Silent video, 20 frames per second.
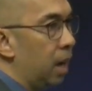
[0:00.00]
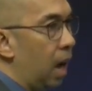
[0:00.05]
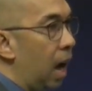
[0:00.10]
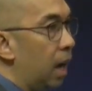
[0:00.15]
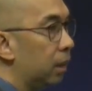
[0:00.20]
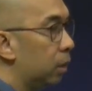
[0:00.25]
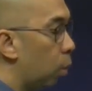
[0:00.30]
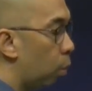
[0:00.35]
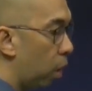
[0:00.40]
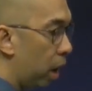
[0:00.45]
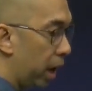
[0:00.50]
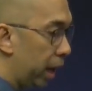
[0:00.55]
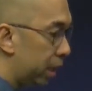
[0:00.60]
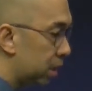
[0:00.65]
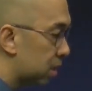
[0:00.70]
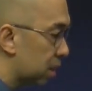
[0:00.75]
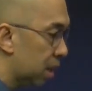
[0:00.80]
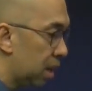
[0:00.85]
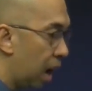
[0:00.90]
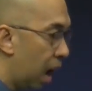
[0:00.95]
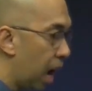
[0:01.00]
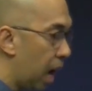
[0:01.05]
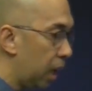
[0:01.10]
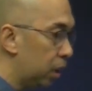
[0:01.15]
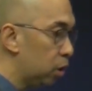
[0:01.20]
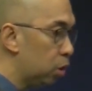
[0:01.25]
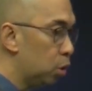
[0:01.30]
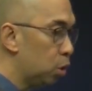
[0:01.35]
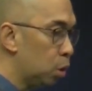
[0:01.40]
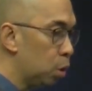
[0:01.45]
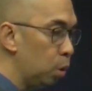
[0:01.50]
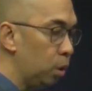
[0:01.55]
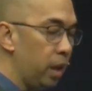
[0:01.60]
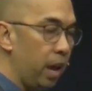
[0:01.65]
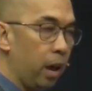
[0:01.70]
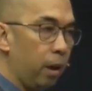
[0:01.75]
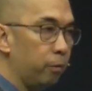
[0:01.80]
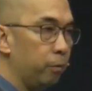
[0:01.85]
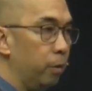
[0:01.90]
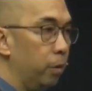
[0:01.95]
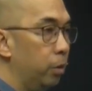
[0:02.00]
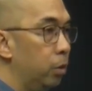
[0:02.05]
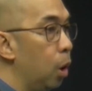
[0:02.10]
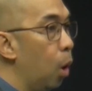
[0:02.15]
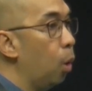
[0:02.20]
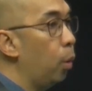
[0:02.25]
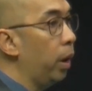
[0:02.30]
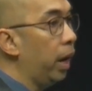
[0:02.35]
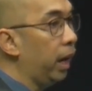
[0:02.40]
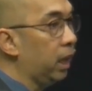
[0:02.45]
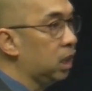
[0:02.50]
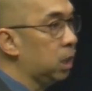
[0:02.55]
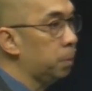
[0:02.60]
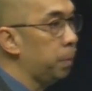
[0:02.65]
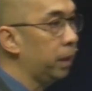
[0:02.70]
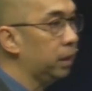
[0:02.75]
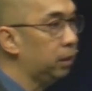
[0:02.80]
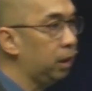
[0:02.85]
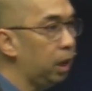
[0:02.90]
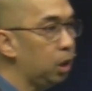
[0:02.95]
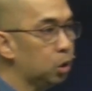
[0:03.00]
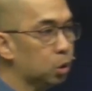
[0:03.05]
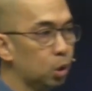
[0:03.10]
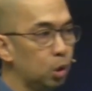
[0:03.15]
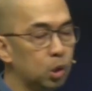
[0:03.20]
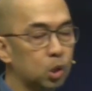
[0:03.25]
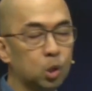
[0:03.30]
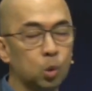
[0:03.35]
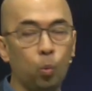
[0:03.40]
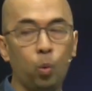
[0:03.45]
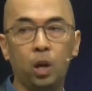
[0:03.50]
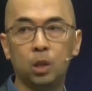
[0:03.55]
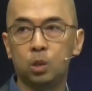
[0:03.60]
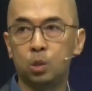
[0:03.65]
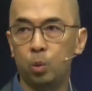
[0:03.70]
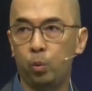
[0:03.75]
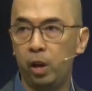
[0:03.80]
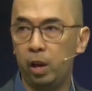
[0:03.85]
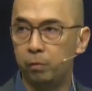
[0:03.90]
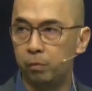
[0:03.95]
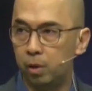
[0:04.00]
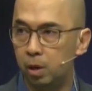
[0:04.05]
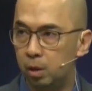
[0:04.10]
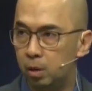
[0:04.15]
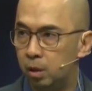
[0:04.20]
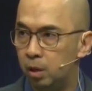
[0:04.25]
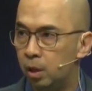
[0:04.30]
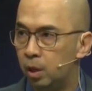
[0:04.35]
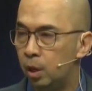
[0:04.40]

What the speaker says: Otherwise, God should have no expectations whatsoever.